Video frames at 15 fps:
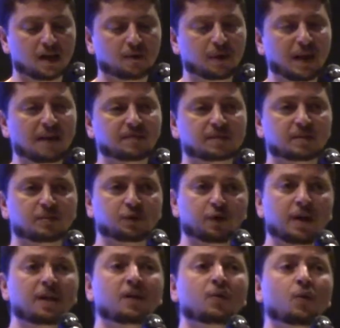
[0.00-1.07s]
We have some
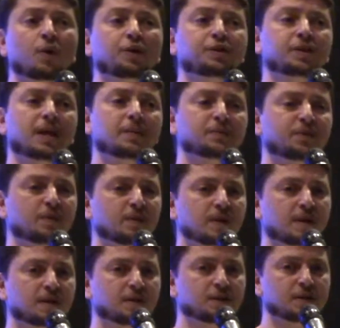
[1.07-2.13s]
training workshops for
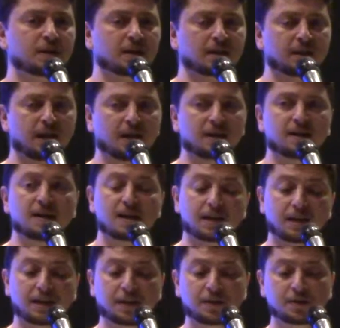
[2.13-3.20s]
the usar and the
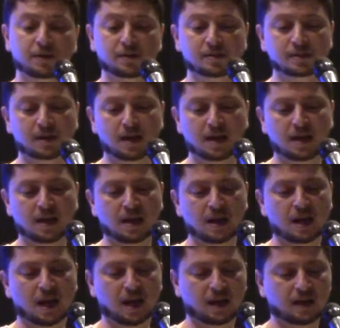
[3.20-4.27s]
halaqat leaders.
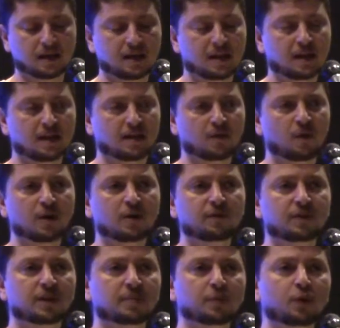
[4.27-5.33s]
And one
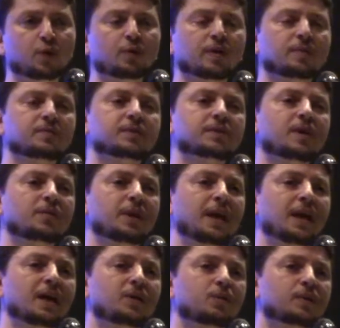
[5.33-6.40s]
of the programs that we
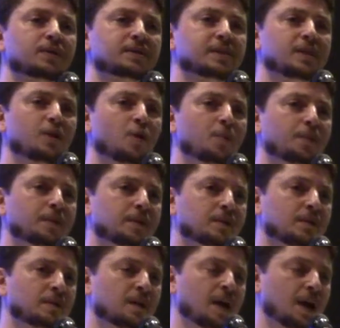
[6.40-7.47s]
had was the
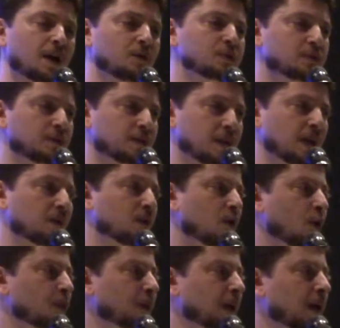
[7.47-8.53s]
open house or the
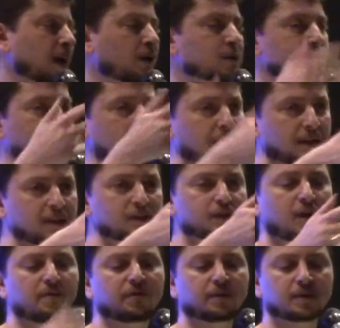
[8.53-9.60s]
da'wah open house. And this
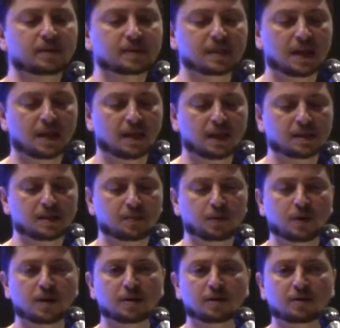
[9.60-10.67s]
conference is a
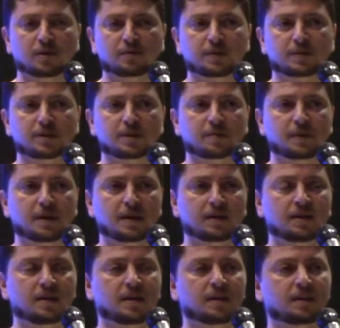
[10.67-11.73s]
product of the
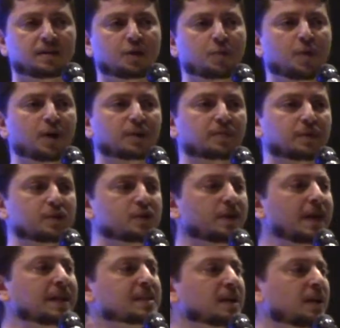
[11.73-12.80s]
Tarbiyah department. So
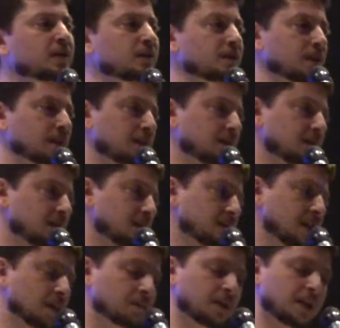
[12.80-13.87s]
that's under the
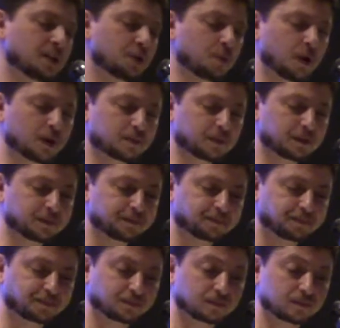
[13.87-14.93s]
Tarbiyah department.
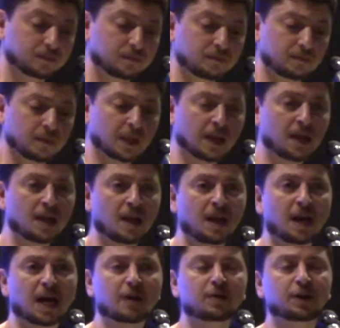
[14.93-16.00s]

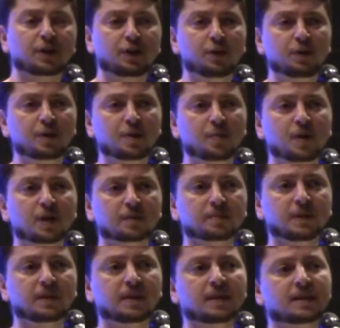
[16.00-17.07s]
Our youth
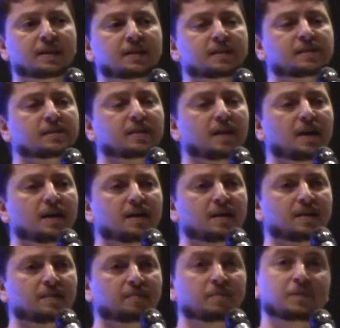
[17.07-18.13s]
department is,
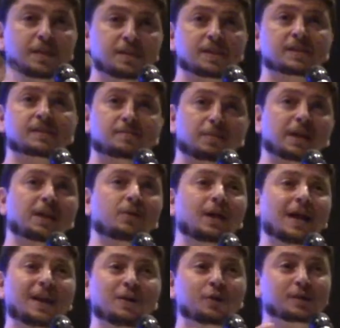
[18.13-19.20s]
this is, by the
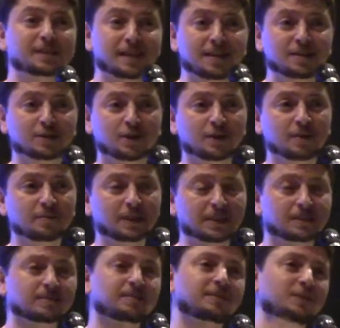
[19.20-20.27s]
way, a youth center,
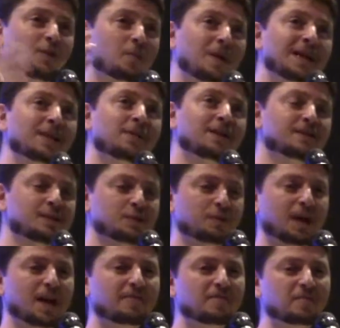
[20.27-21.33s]
but, by the way, since we
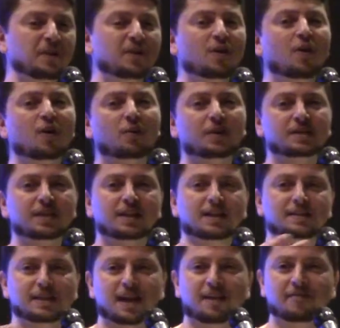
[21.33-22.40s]
have a big hall, we said
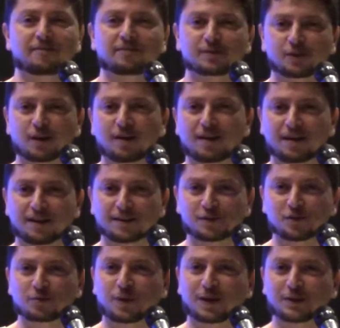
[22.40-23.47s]
let's have Salah and
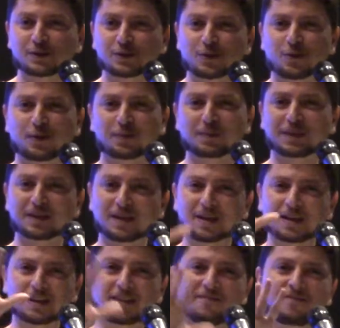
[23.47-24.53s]
Jum'ah and so on. But
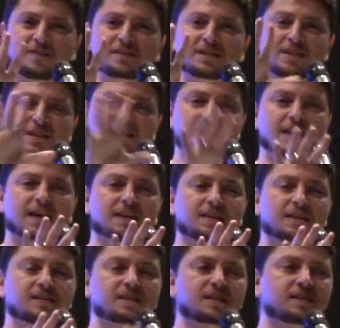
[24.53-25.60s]
the vision is that
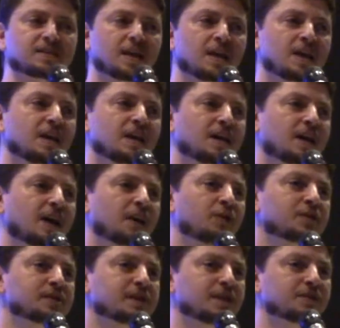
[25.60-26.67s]
this is a
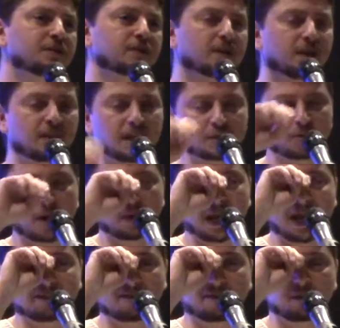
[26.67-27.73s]
youth center. And that's why we
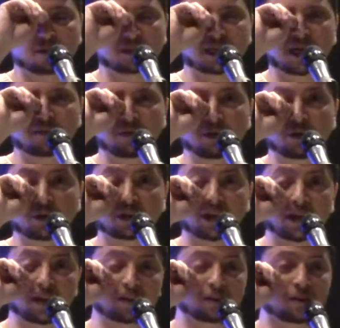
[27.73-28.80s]
have a full-time youth
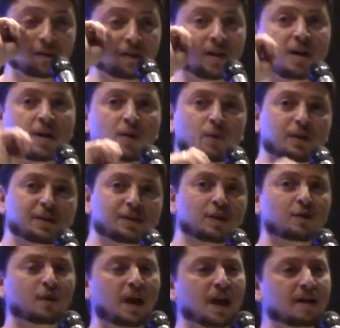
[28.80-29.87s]
director. We still
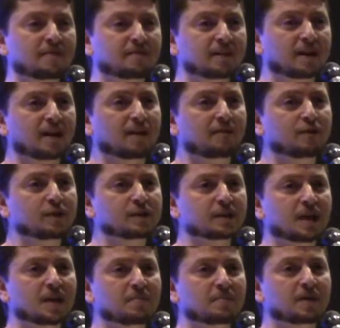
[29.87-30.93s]
don't have a
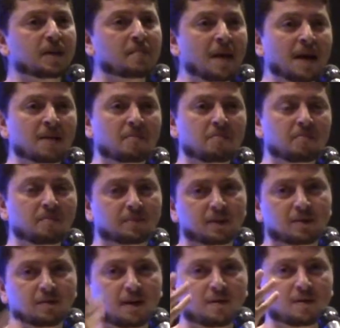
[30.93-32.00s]
full-time imam.
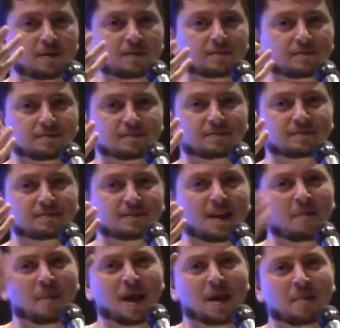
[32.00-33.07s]
Our
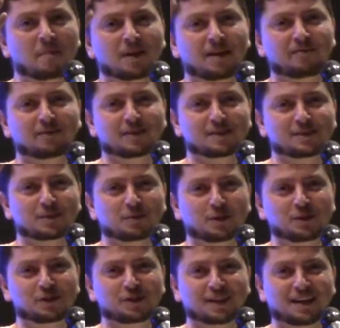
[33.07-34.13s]
imam left us to
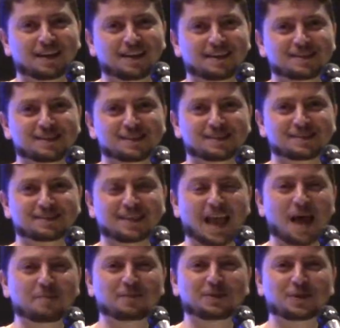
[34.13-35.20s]
Wichita. He just
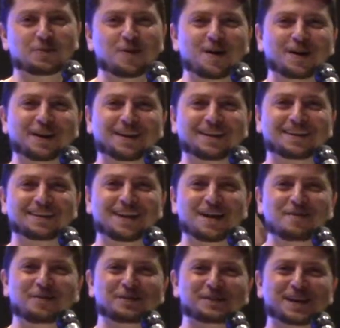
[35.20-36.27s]
happened to walk in
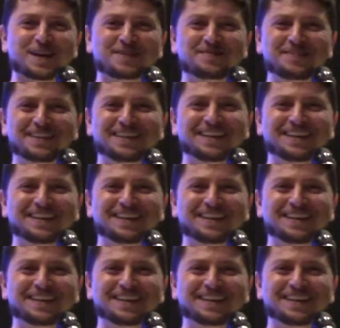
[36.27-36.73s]
now, Hussam.